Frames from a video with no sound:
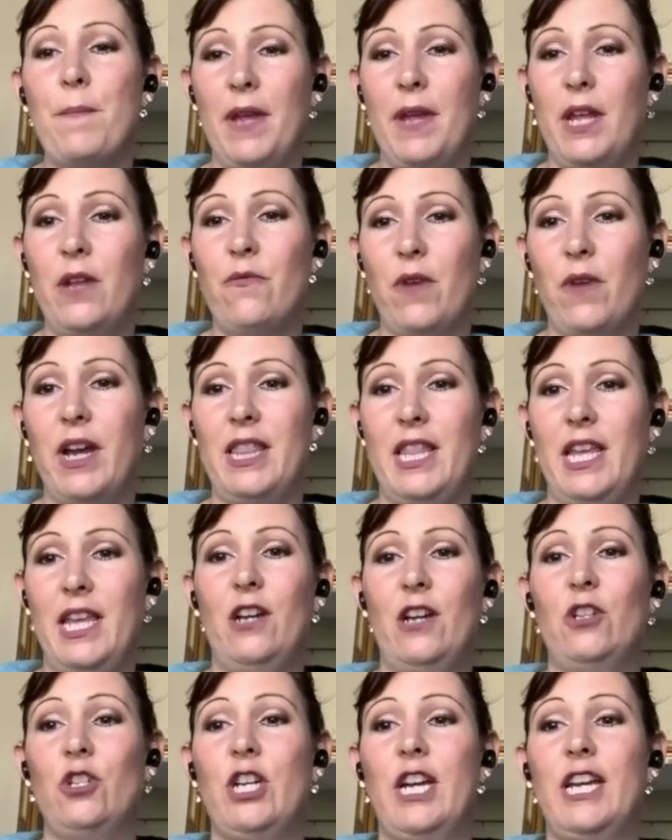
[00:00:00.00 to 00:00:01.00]
in right
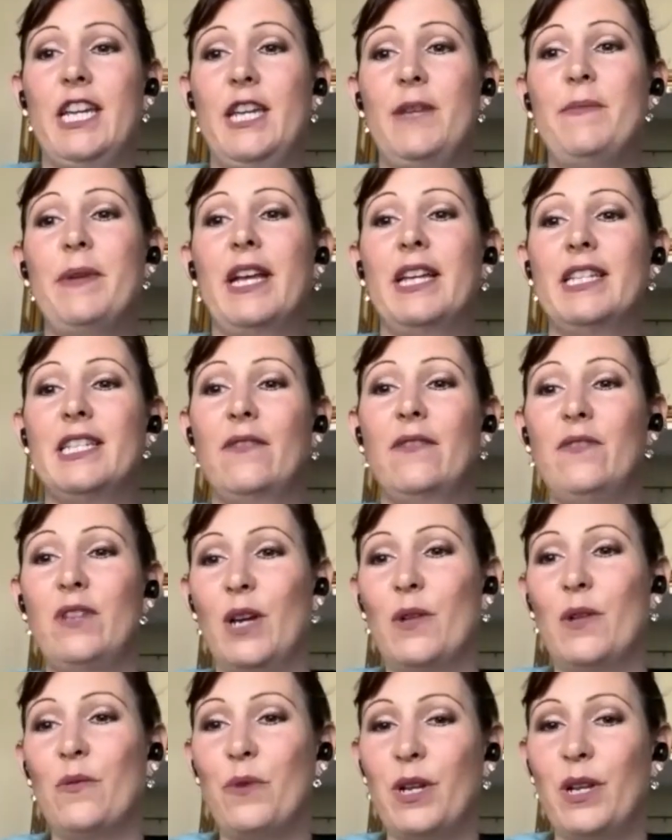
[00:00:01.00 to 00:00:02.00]
there, Jackie, because I've
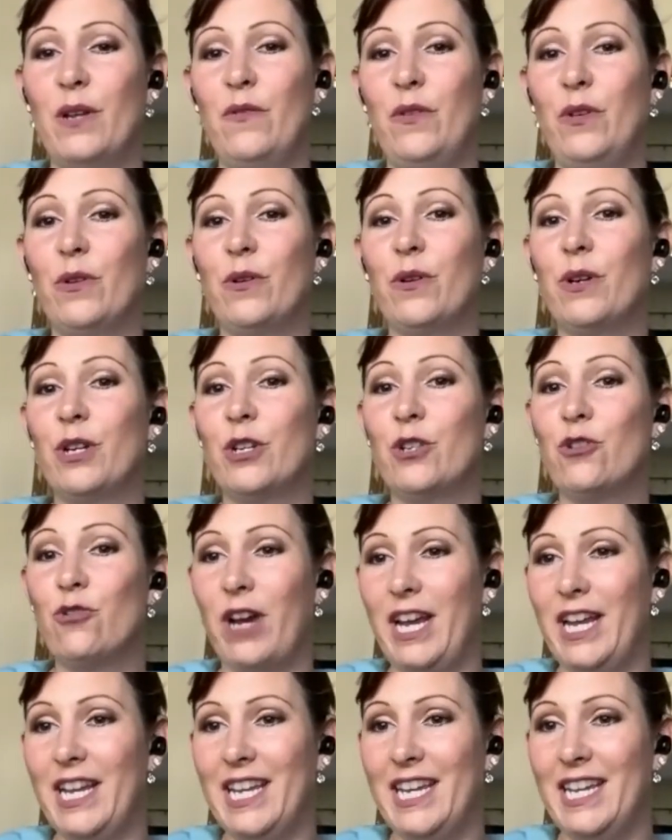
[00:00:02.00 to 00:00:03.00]
done one of your
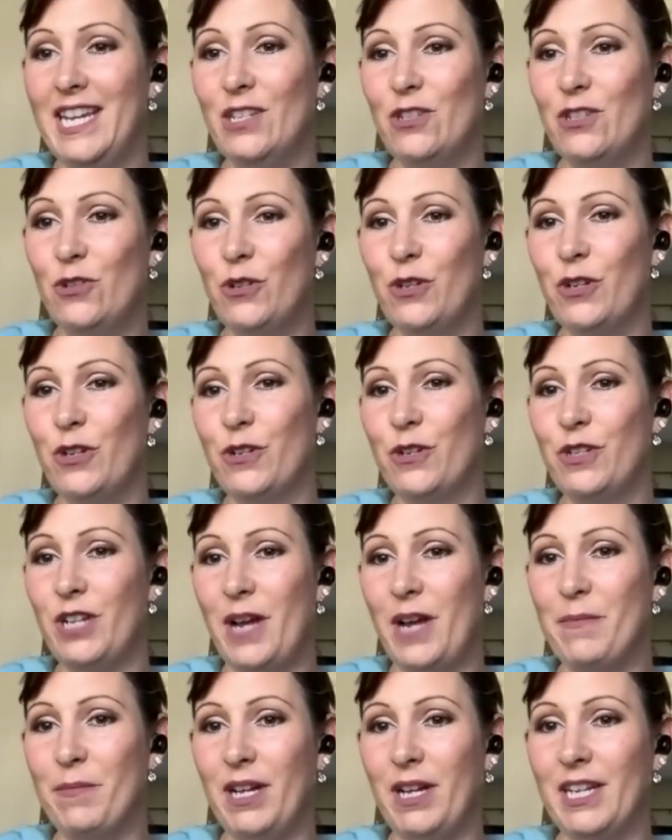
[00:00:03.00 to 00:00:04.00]
trainings, your
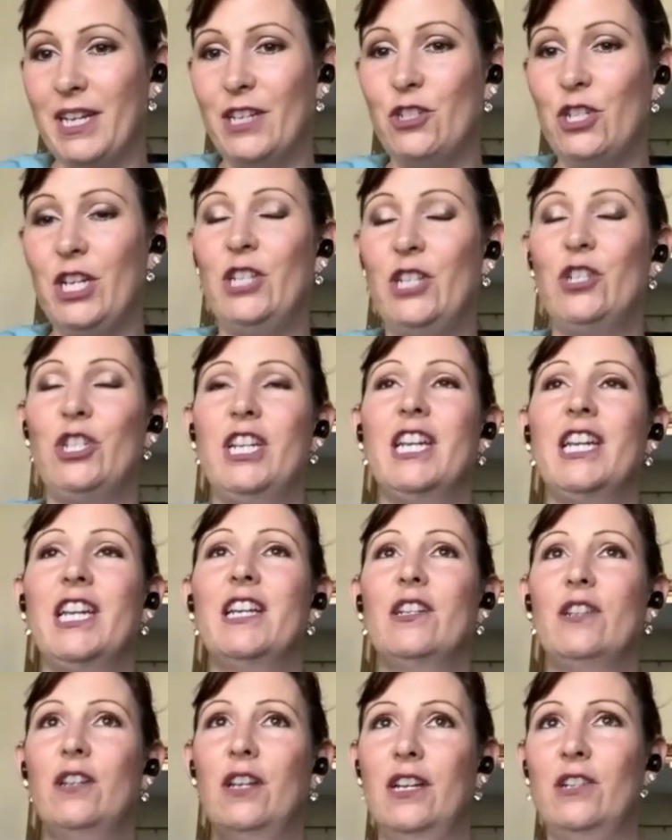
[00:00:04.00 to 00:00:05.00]
time blocking training,
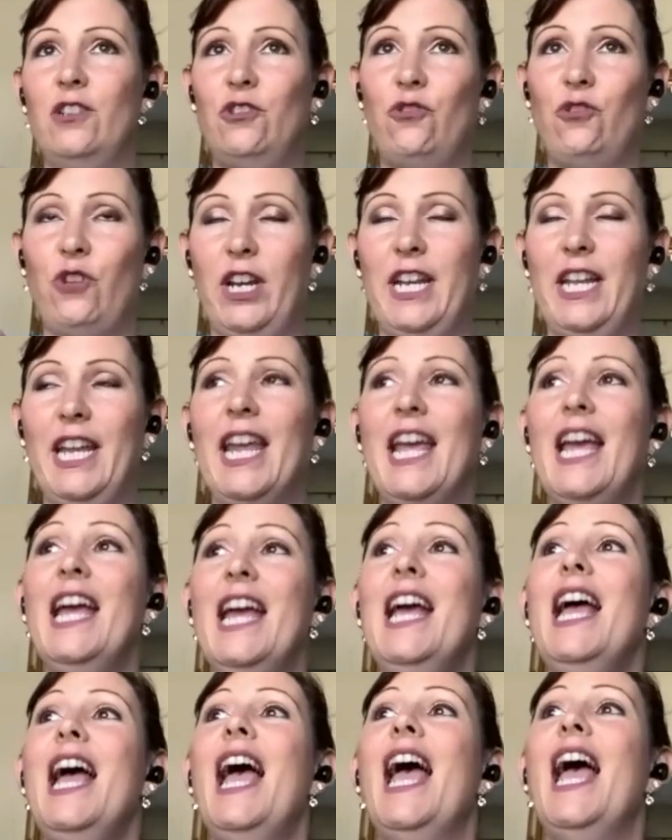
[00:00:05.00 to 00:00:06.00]

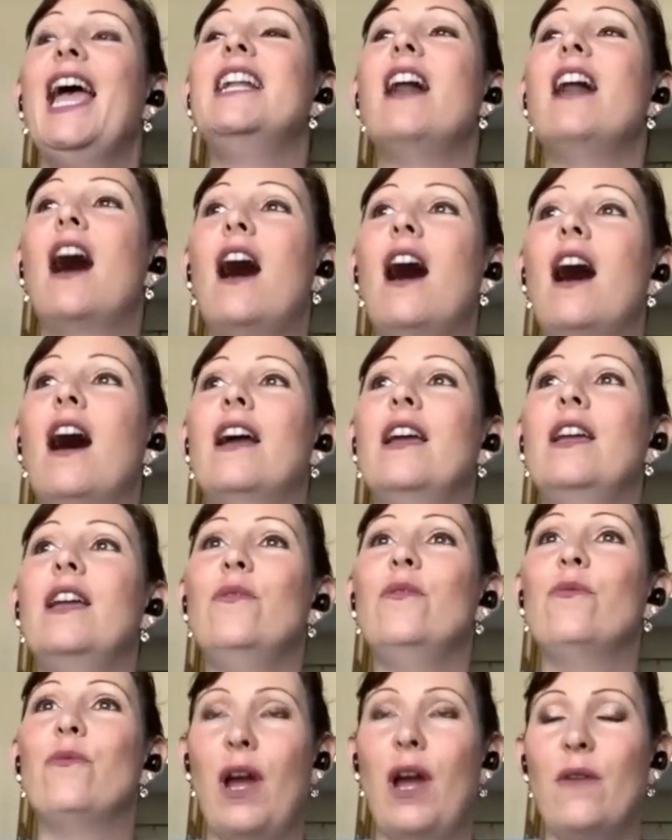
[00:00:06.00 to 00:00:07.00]
and I
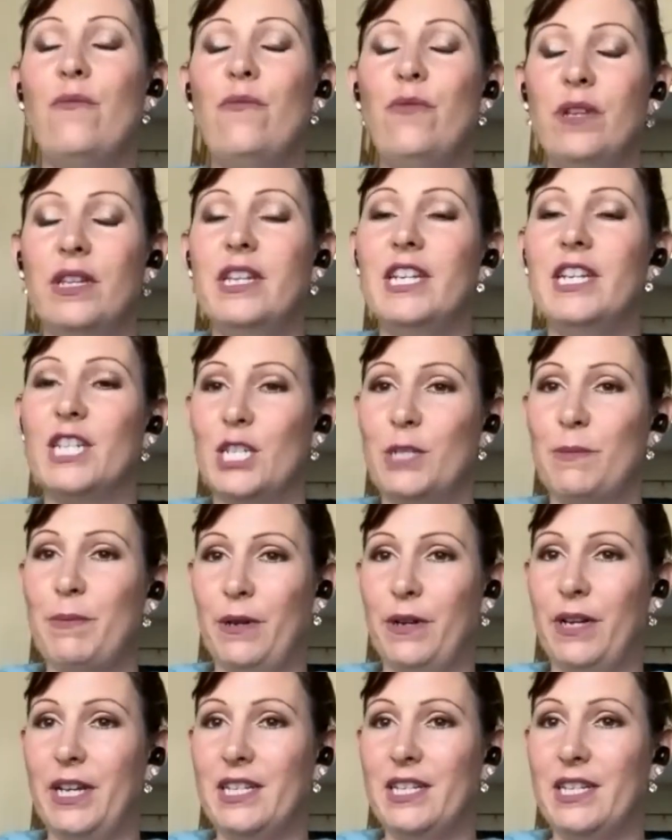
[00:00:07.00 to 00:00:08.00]
really
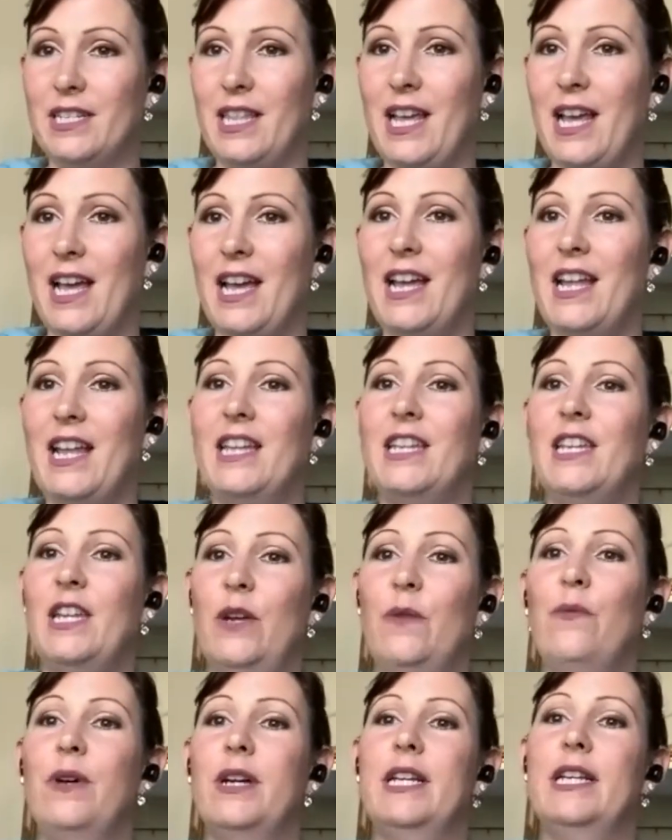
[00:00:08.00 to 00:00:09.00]
experienced that, and it
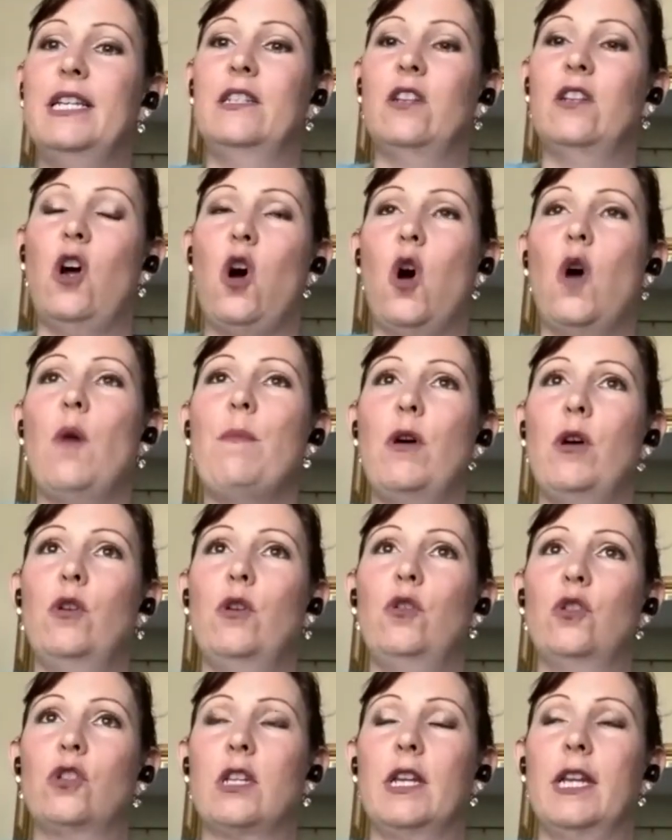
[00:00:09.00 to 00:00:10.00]
was
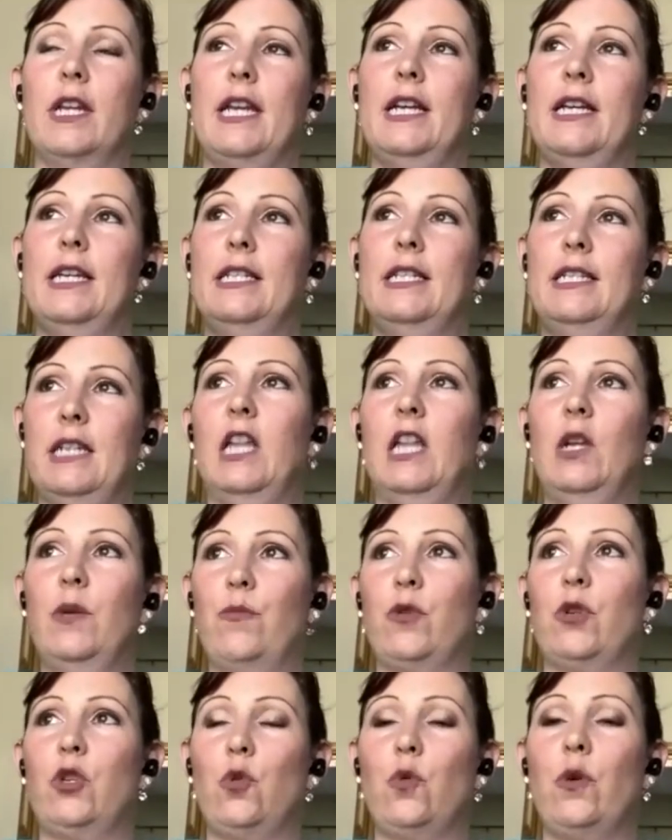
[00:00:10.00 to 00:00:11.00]
almost like a
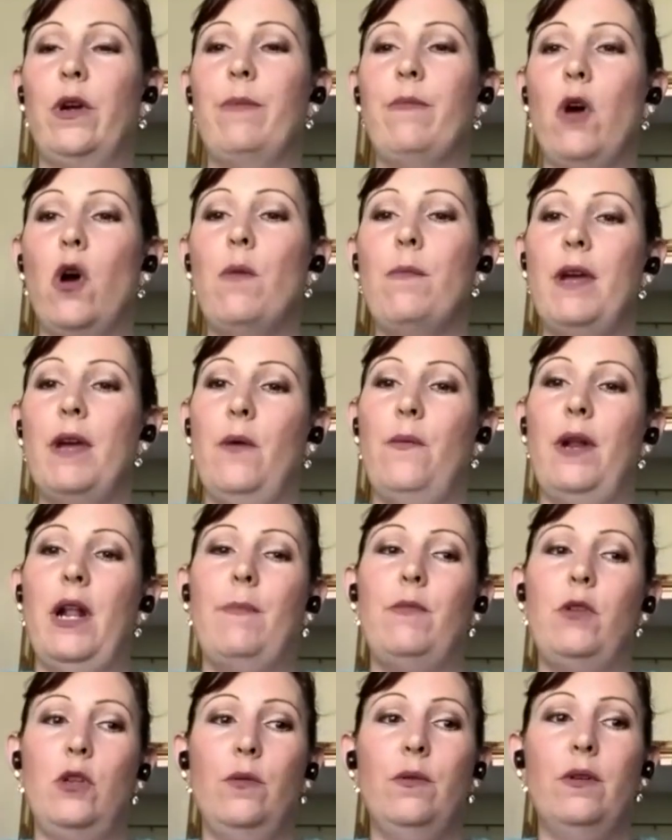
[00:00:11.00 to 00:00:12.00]
celebratory moment when
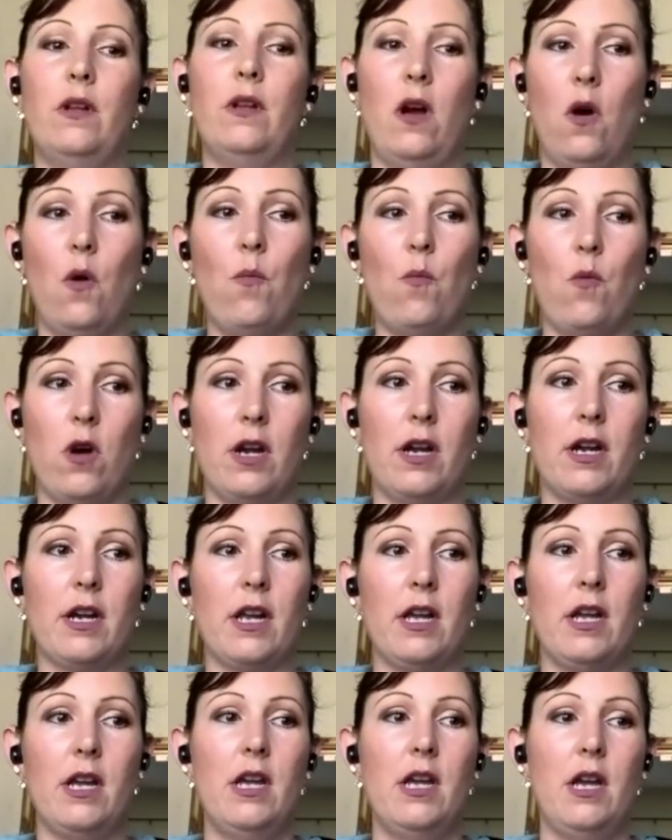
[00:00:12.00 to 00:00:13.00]
I'm doing homework.
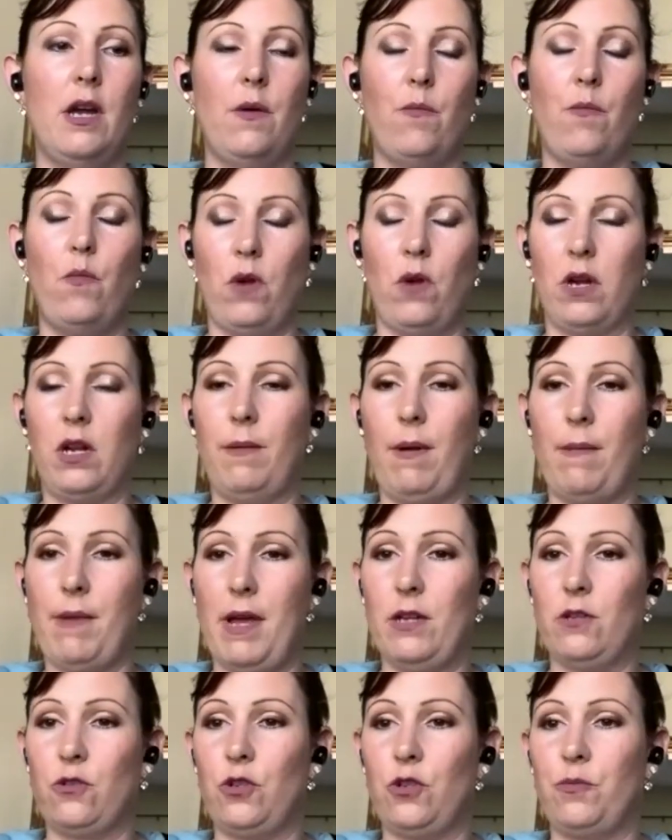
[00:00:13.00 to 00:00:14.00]
I'm working on my
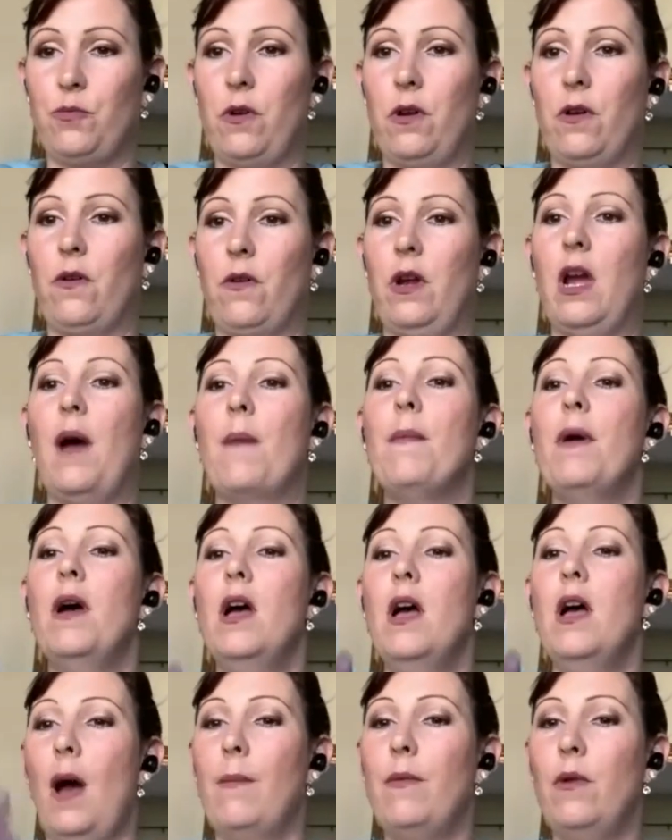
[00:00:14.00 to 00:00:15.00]
master's program.
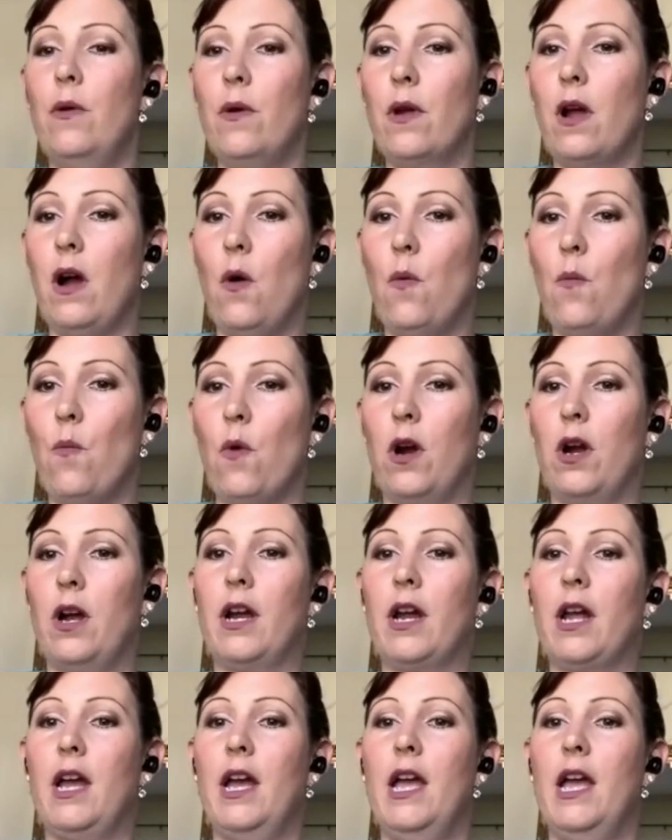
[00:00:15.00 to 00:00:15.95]
I'm doing homework,